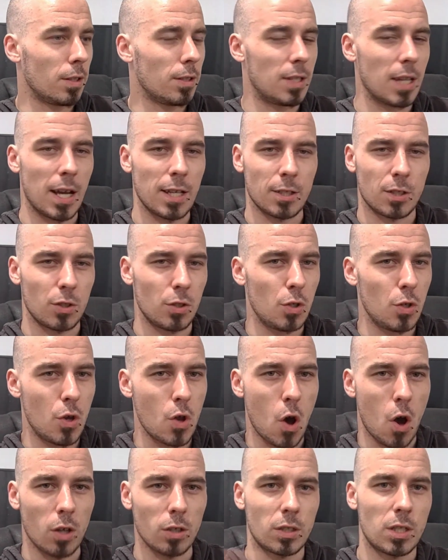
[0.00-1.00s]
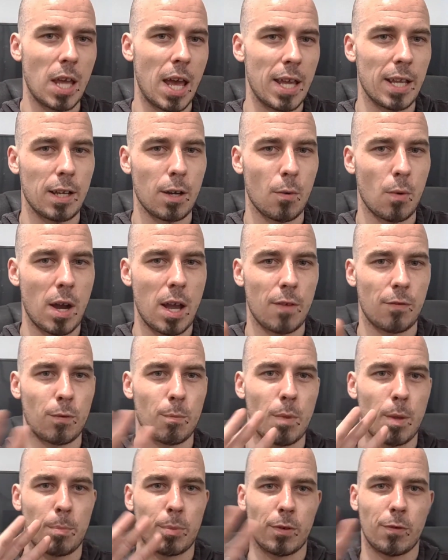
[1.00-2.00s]
Does not take away
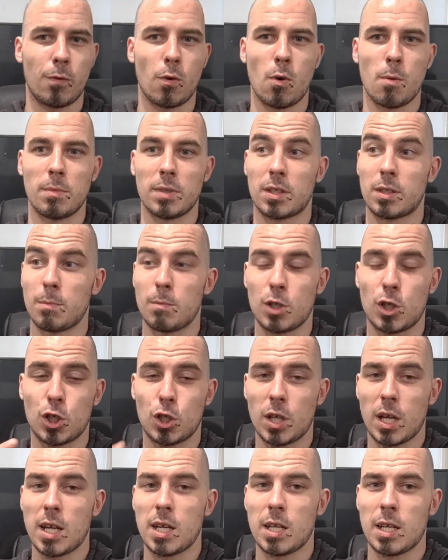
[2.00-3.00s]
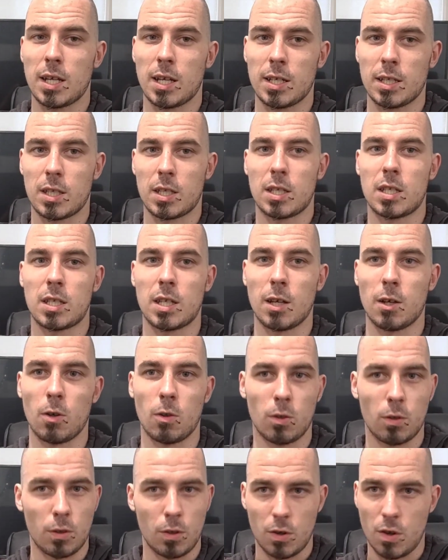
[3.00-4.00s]
from the performance. The machining is
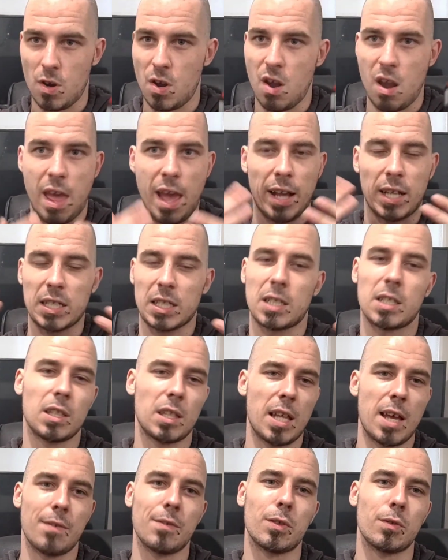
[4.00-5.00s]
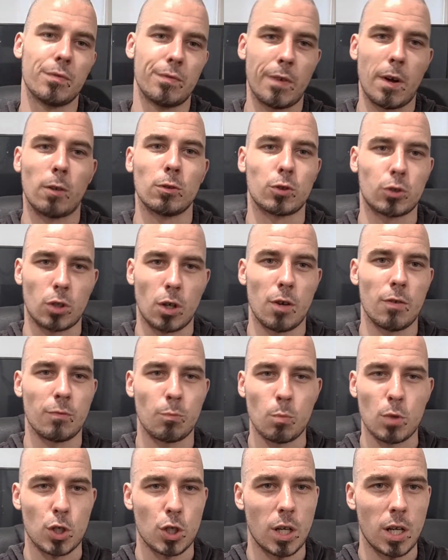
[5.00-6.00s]
still next level
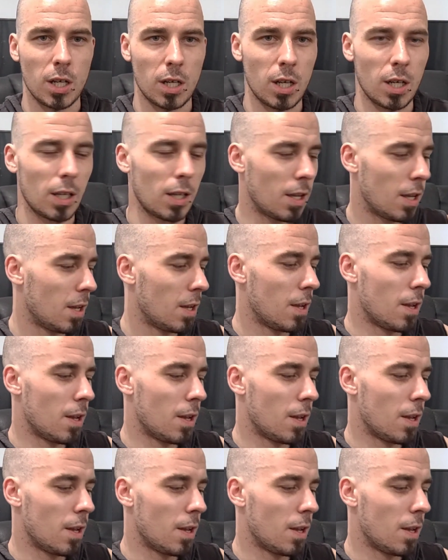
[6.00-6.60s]
Voltrove machining.